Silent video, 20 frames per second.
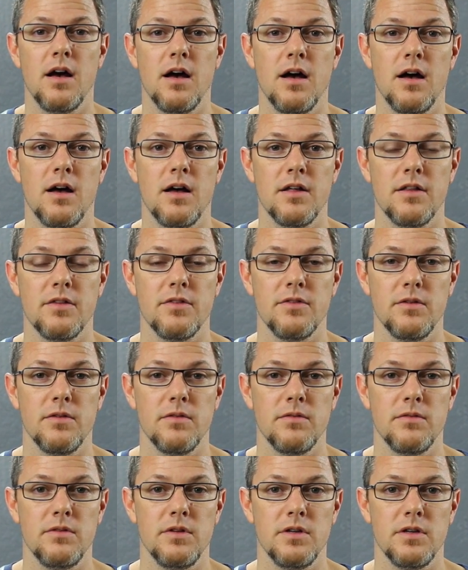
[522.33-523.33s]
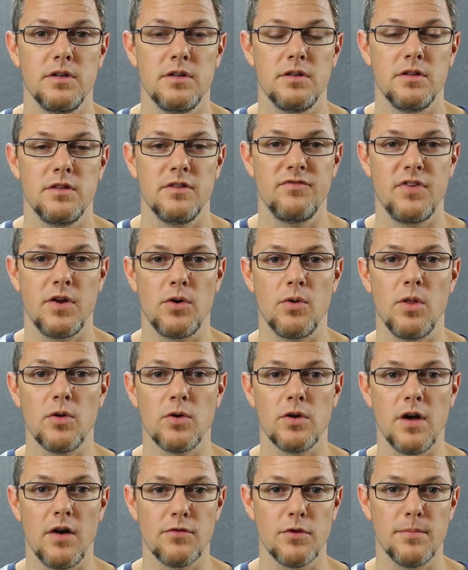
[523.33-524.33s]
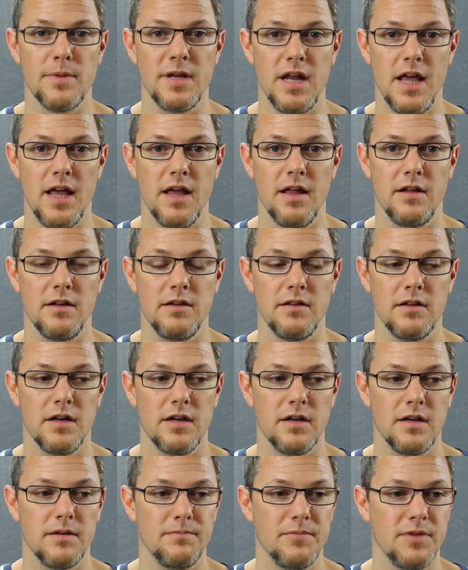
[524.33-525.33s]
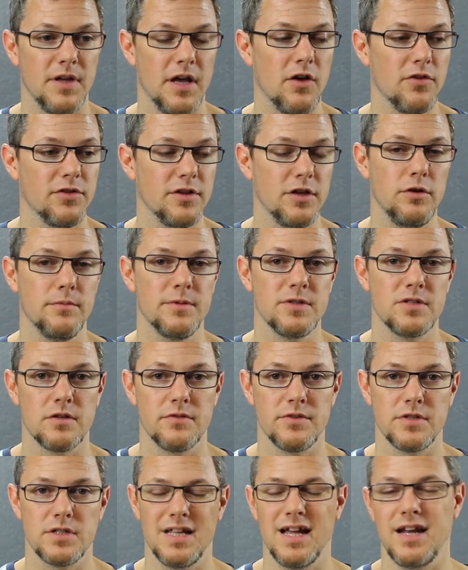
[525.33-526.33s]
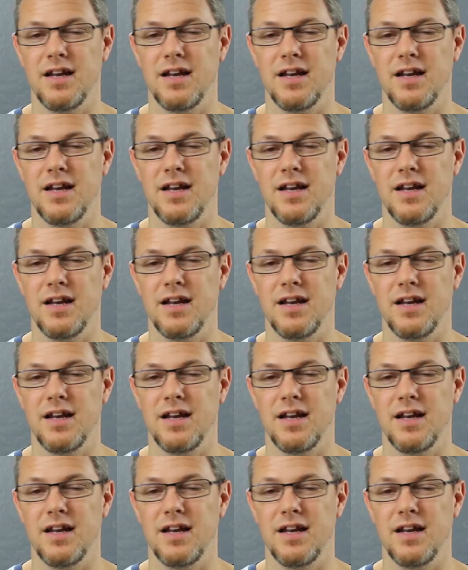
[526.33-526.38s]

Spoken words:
the federal government and the Health and Human Services,